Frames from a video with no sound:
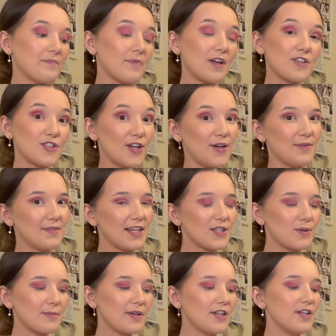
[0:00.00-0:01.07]
so that's what I'm
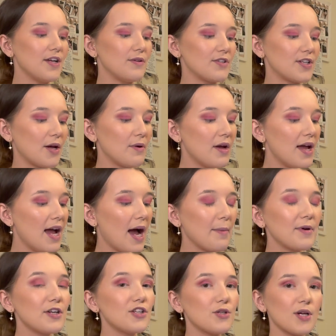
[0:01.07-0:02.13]
going to do. So I'm going
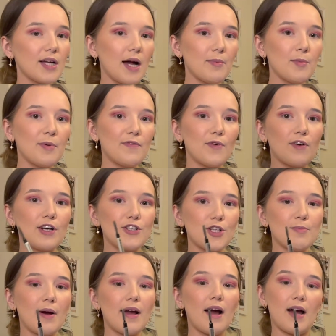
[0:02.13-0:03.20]
to do a couple before I do
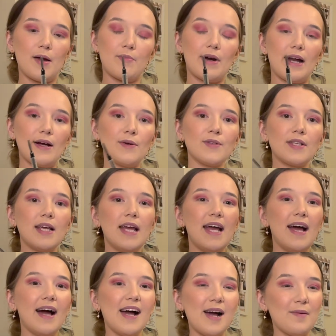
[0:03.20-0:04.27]
my eyebrows.
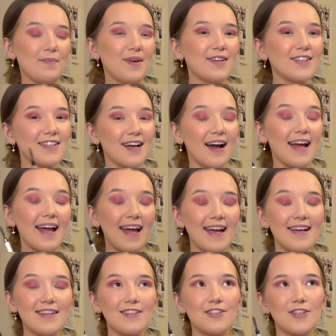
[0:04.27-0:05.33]
I
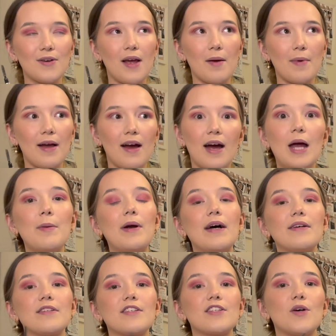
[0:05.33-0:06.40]
hate doing my eyebrows.
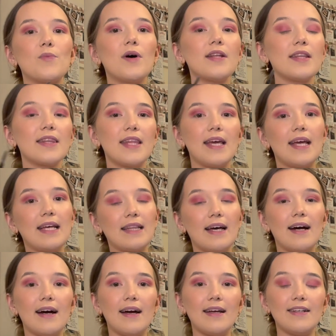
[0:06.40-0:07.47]
It's the one thing that
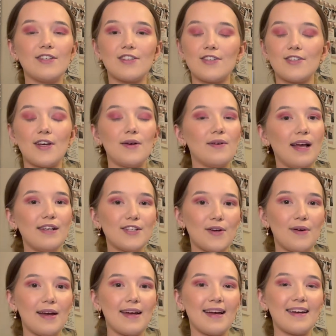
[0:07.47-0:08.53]
I just don't like
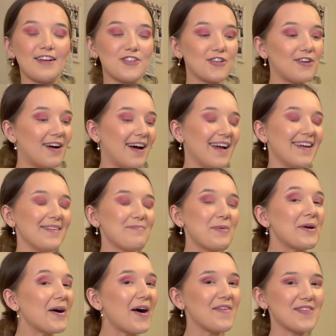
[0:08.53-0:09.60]
doing, and I try to put it
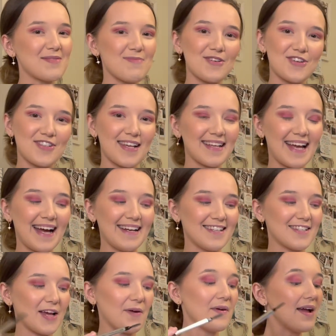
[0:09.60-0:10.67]
off as much as I can.
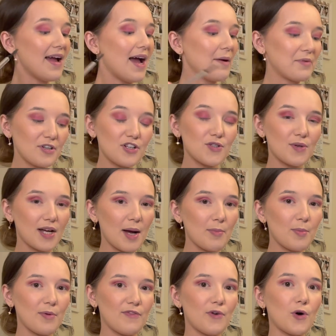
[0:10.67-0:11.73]
So I'm going to do a couple
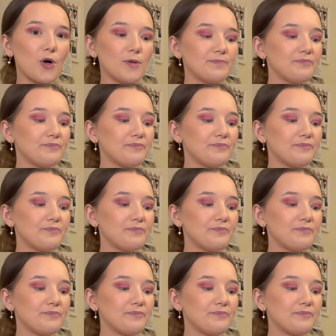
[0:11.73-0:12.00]
before,